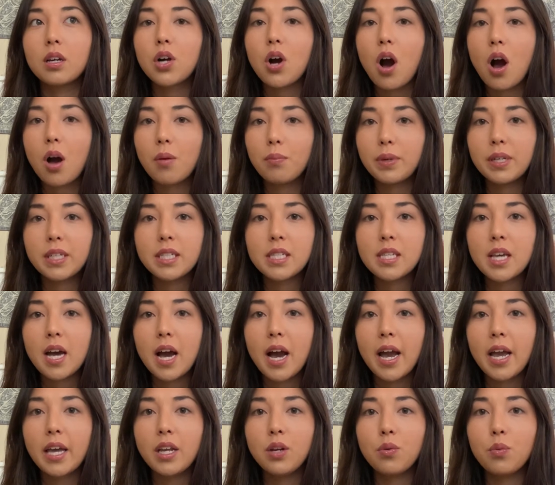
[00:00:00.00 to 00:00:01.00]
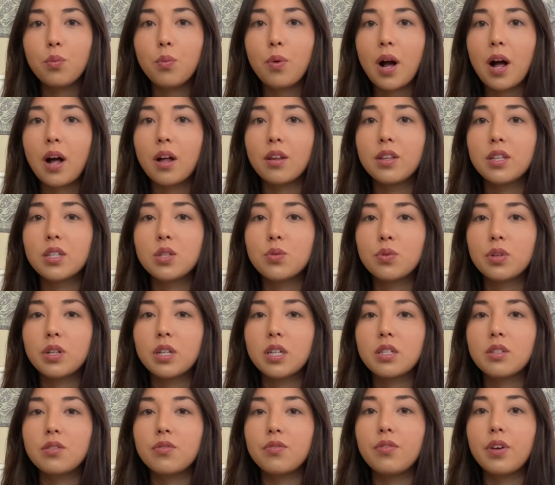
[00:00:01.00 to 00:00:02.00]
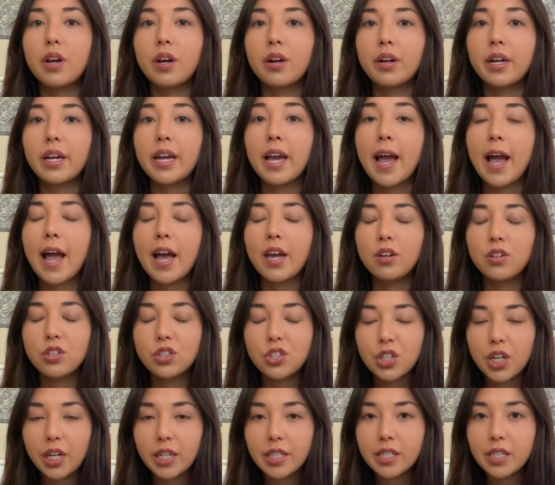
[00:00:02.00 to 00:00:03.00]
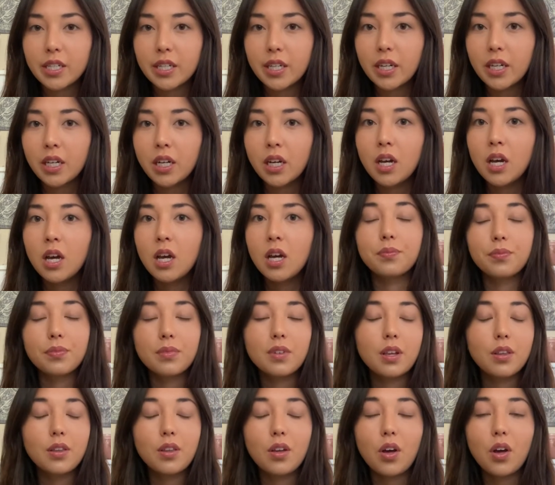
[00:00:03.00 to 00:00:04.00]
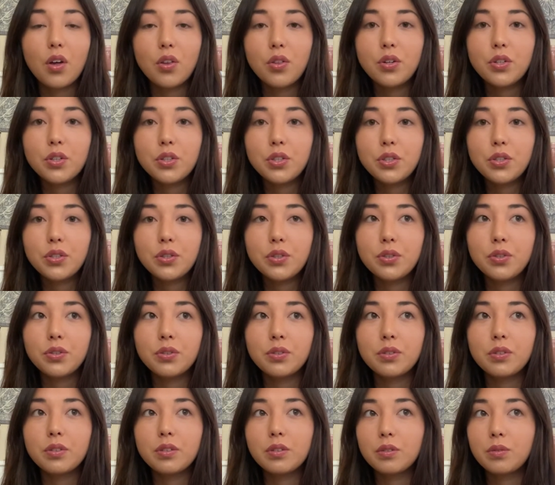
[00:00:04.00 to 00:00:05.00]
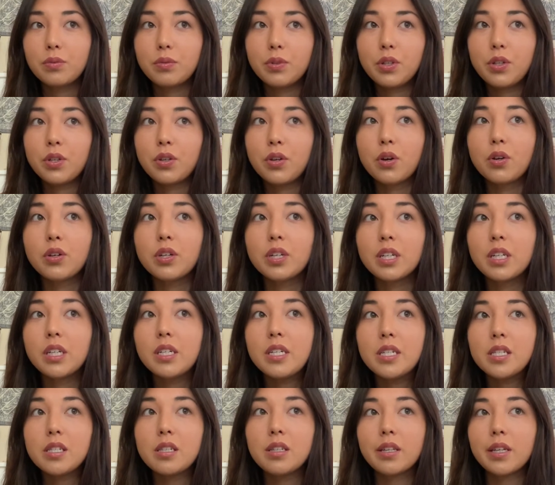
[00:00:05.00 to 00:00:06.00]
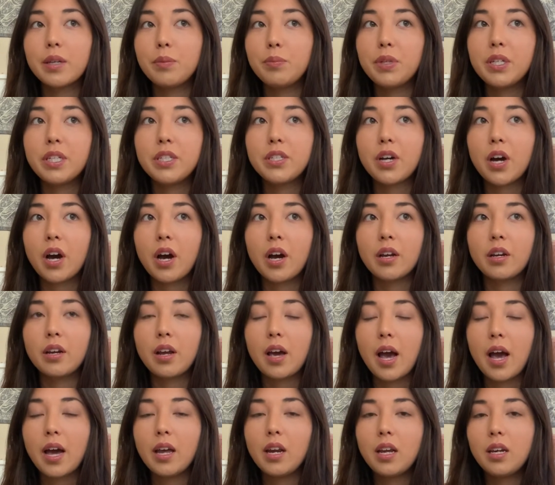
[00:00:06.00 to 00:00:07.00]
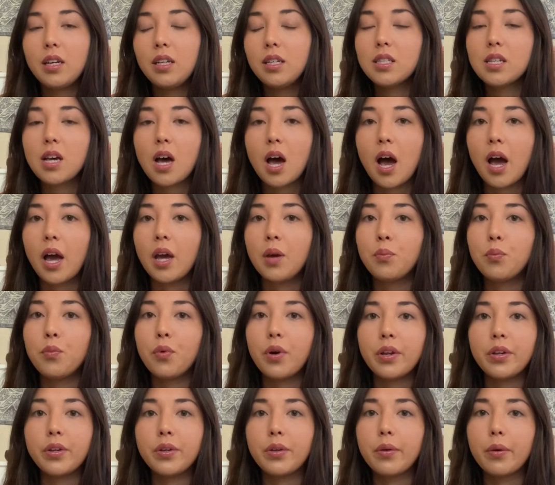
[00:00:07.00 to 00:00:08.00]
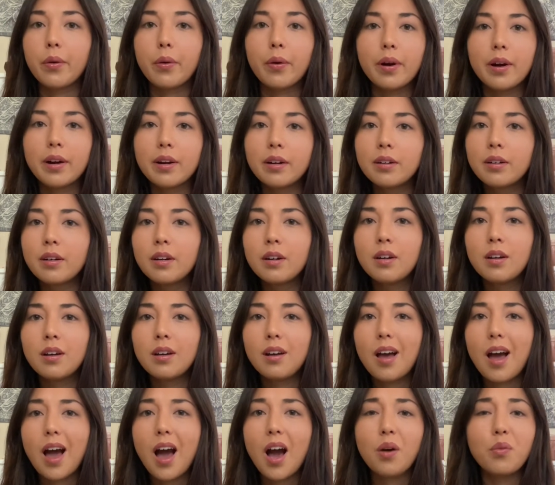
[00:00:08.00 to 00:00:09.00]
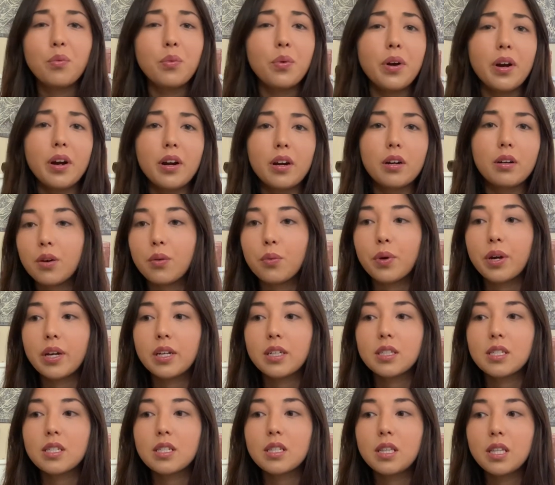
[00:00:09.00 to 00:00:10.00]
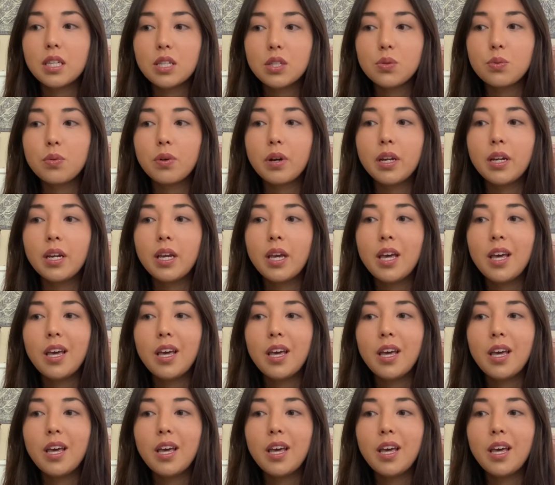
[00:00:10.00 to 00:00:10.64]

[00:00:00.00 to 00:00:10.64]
calming side, while this one is very energizing. The other two, could easily be done at any time when you're at work, whereas this one